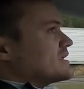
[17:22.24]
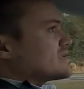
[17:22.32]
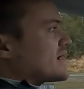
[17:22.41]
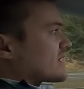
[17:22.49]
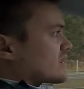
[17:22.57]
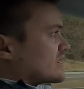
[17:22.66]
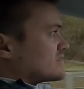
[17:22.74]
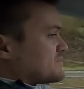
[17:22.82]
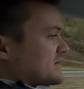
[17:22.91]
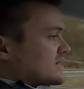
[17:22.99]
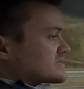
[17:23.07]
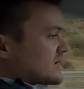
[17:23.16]
that,
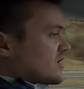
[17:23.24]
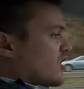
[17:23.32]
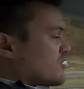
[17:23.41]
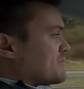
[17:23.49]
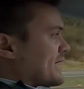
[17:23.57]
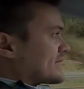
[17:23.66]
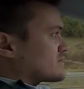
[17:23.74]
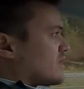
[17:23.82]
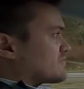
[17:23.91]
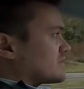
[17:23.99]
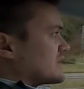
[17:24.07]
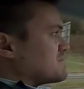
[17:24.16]
because that car backed
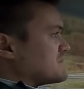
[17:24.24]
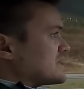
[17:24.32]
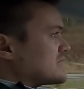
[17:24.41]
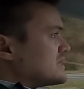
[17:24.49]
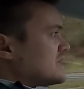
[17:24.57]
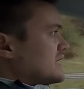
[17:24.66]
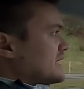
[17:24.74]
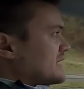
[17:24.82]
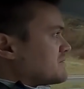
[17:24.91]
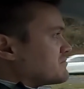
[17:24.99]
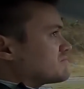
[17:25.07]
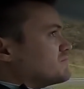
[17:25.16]
off to let me in,
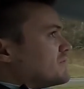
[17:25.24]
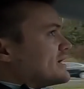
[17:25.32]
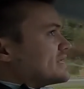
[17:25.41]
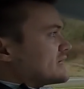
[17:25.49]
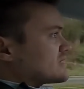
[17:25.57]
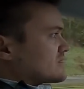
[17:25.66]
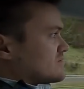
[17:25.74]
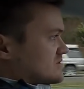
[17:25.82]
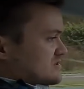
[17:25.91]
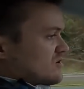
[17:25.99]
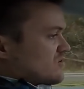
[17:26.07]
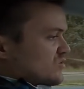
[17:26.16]
it made it
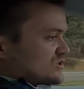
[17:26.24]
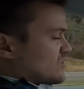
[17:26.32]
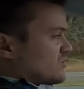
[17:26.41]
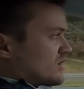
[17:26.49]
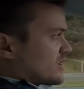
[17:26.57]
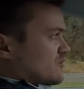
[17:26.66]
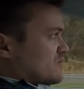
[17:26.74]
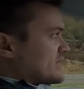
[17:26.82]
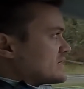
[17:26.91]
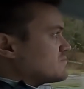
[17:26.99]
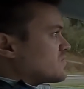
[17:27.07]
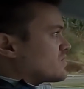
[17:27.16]
so it was no longer red
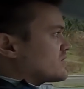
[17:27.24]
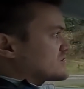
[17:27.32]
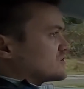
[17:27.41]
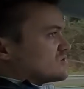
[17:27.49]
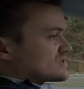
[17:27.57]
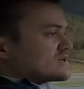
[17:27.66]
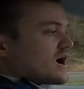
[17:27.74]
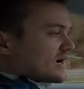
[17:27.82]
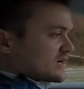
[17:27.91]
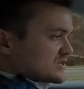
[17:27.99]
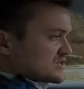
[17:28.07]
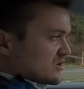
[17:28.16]
anymore, so it's not
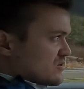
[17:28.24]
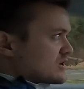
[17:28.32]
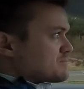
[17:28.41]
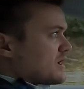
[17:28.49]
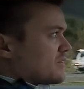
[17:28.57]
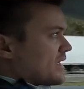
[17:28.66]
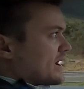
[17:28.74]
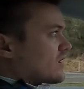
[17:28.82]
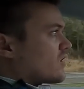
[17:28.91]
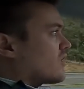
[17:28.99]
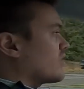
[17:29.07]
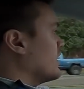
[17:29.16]
concerned about that
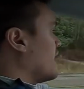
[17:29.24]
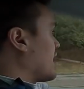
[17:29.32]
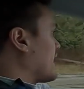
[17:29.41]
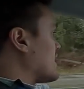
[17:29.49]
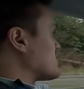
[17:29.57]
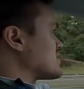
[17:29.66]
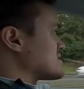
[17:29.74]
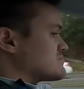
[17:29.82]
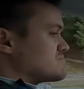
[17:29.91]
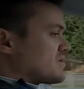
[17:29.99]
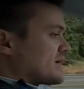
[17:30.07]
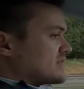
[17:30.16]
car, and then
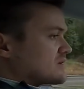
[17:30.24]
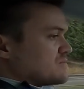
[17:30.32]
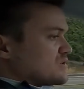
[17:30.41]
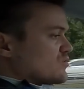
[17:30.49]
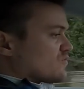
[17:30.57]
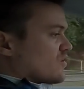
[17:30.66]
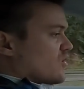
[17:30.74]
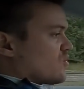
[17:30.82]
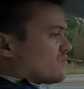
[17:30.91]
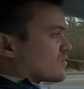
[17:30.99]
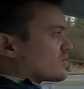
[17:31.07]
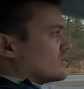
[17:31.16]
made the maneuver
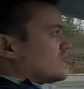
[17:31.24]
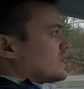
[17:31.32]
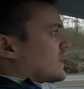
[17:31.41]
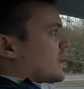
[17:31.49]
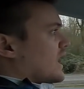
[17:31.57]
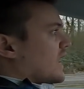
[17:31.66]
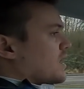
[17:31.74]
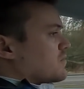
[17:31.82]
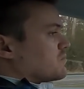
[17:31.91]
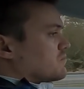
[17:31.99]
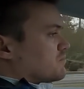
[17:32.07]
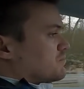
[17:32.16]
over.
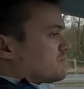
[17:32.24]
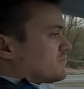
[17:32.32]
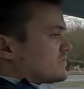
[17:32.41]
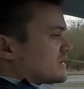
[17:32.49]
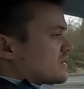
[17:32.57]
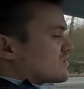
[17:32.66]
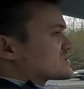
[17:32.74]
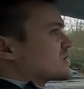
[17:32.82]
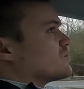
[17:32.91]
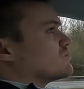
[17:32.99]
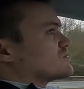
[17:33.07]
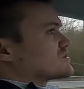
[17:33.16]

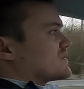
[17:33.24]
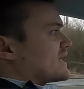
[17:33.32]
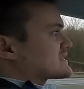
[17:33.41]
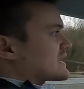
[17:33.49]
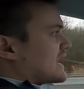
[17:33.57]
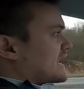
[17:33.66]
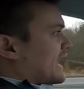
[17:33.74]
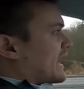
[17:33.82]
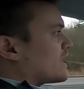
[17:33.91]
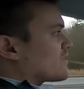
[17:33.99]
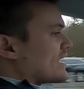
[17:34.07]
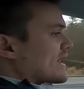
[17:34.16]
So that's kind of
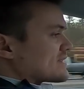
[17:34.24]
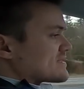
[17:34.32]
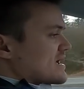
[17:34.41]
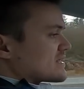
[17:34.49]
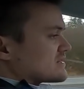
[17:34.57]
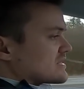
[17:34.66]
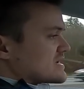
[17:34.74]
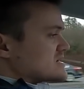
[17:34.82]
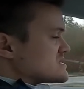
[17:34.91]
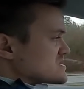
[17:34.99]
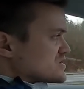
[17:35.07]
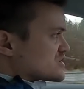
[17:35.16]
how that
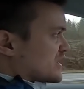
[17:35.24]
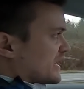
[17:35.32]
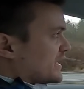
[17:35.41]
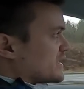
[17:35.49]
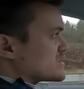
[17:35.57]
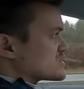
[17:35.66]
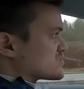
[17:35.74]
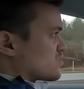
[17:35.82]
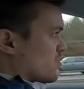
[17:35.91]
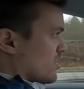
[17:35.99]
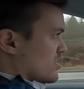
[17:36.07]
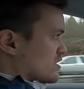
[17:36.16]
lane change
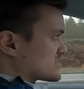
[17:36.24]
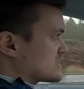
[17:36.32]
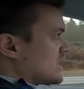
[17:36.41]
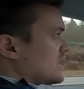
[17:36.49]
works.